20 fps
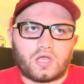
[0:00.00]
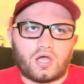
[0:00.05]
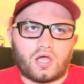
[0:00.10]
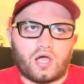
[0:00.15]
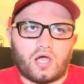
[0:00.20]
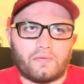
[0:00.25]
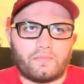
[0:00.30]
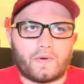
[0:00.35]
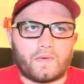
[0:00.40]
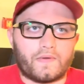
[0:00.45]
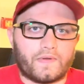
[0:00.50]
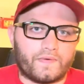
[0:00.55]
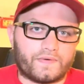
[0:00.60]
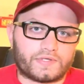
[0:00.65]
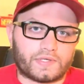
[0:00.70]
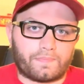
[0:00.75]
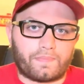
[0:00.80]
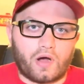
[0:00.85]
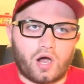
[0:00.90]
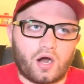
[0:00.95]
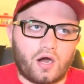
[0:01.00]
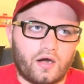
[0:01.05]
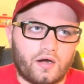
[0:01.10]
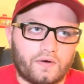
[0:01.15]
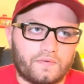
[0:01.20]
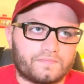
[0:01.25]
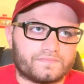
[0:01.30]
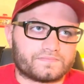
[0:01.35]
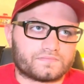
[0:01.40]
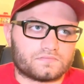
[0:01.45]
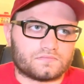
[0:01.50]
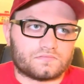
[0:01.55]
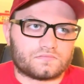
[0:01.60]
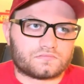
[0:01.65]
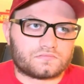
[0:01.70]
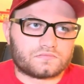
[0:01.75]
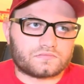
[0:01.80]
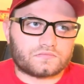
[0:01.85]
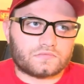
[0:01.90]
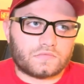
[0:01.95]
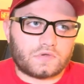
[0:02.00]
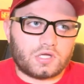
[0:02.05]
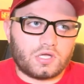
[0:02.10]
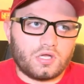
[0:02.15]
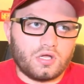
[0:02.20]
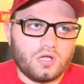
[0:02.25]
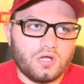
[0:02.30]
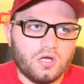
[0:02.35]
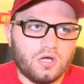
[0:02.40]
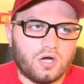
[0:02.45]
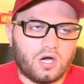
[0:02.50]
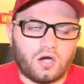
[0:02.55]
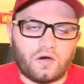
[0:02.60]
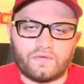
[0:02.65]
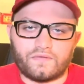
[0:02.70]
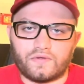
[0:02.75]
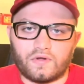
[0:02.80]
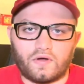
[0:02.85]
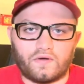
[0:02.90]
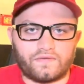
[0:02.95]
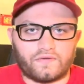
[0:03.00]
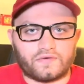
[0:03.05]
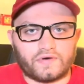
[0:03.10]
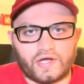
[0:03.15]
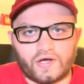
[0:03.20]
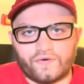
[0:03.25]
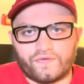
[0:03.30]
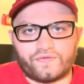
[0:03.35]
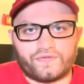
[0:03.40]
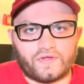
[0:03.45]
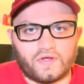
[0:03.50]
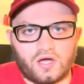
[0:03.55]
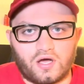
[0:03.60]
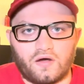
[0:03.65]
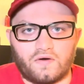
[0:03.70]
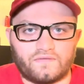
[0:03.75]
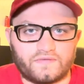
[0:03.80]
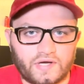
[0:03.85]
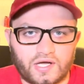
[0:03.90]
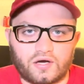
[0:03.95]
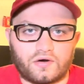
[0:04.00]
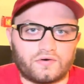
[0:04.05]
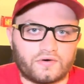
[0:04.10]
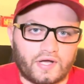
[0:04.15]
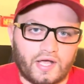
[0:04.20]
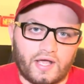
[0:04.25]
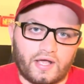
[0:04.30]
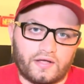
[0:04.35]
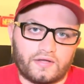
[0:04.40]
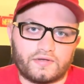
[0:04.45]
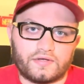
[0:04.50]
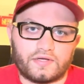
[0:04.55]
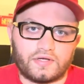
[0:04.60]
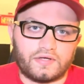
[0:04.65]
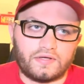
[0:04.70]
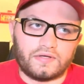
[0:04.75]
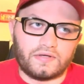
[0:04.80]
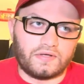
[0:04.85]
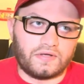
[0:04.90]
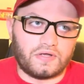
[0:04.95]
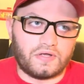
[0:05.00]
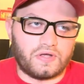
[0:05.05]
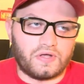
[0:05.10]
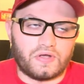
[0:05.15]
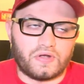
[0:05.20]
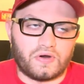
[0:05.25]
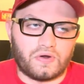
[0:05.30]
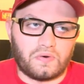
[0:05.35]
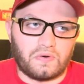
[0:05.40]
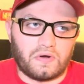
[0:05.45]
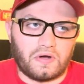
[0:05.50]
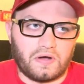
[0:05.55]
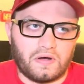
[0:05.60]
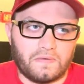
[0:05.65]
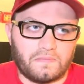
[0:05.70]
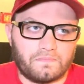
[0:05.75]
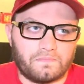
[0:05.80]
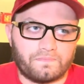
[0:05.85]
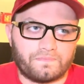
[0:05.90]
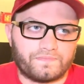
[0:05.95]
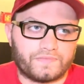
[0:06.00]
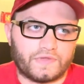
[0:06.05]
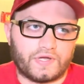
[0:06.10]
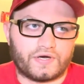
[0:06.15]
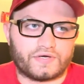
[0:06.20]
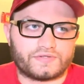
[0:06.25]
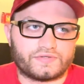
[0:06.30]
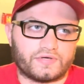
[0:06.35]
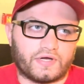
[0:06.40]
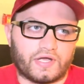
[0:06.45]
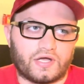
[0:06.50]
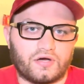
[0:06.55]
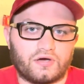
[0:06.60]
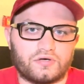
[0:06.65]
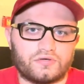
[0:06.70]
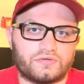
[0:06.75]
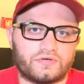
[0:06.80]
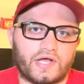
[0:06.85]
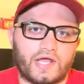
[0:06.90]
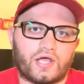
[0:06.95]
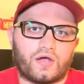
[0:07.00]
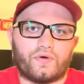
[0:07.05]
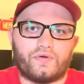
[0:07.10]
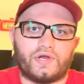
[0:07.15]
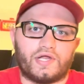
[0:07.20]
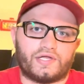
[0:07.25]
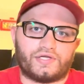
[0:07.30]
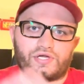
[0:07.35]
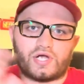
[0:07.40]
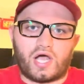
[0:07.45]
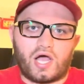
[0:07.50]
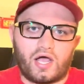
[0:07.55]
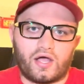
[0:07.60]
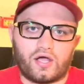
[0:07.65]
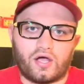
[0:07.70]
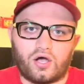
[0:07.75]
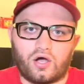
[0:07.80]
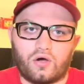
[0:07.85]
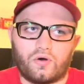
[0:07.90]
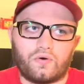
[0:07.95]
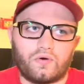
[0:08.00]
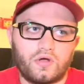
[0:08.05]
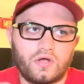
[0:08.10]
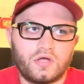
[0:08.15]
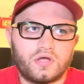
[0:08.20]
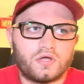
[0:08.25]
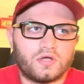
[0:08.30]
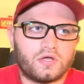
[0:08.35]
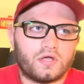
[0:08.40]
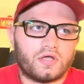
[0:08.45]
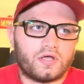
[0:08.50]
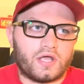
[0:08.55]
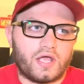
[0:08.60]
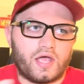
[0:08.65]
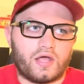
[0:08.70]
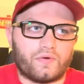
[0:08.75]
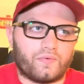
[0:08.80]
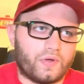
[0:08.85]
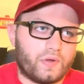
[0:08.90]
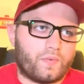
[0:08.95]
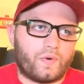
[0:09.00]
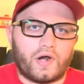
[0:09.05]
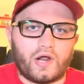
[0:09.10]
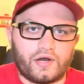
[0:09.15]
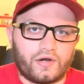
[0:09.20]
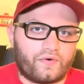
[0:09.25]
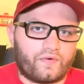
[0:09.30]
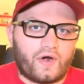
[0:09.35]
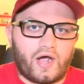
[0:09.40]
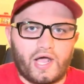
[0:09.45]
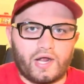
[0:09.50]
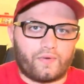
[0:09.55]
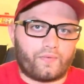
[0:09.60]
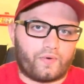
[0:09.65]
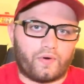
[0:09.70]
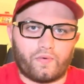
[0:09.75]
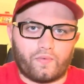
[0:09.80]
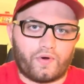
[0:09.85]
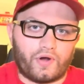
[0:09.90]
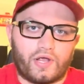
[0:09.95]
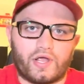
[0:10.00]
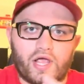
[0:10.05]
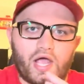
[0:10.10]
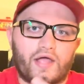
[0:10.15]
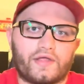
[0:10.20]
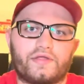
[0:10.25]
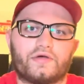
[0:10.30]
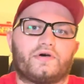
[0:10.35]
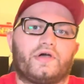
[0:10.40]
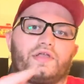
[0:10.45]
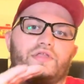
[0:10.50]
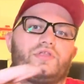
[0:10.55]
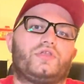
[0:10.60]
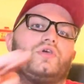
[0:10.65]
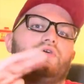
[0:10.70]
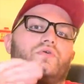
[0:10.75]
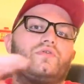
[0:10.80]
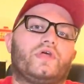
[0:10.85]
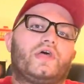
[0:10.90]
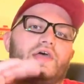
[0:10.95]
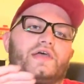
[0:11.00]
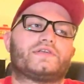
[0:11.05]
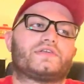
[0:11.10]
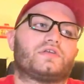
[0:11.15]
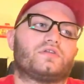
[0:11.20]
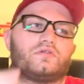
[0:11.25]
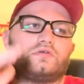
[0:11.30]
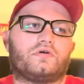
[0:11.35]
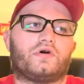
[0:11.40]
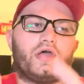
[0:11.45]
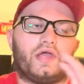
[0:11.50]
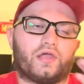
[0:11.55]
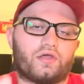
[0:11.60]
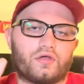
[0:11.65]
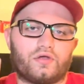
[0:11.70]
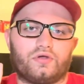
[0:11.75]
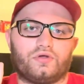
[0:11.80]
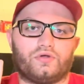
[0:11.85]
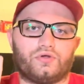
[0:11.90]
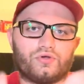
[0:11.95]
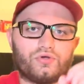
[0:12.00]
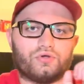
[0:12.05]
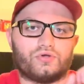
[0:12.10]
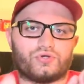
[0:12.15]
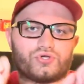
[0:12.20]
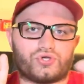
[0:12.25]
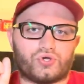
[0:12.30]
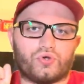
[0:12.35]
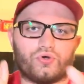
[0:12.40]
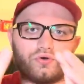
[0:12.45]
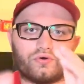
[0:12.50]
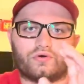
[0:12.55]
I remember there was a part of the of the Lego uh, Legoland. You know, um, there's like Lego Ninjago, and we went on a ride where, where you guys would like do this and like shoot